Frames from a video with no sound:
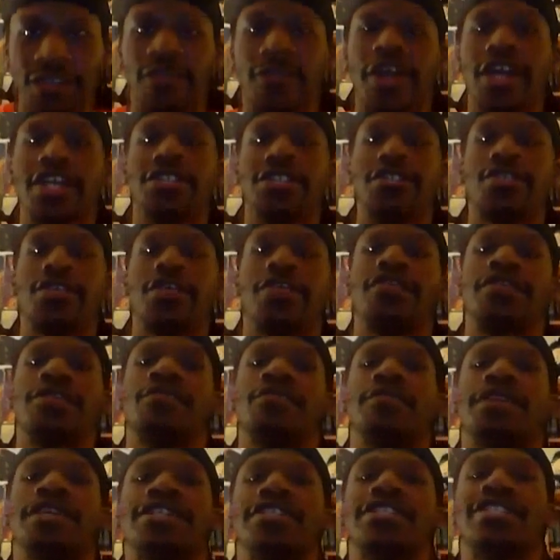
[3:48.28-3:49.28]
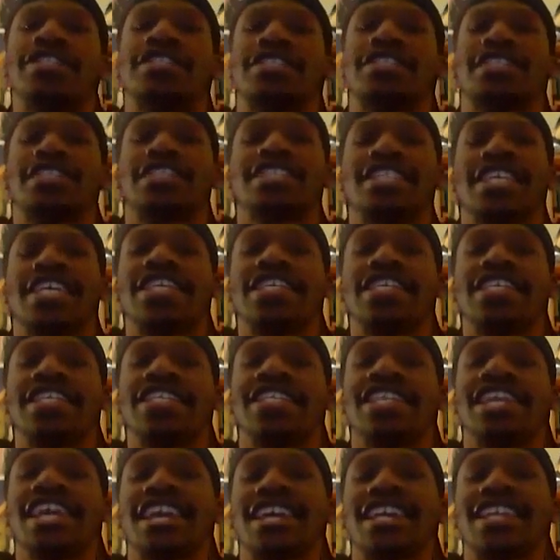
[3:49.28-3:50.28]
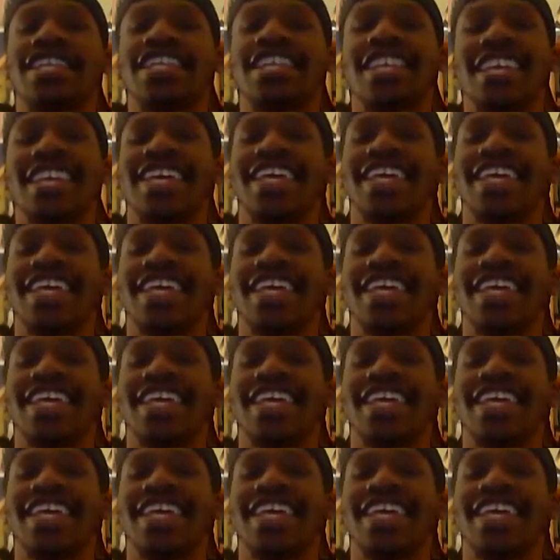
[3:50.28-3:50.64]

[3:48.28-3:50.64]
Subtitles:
Rizo of the Mist. Nin.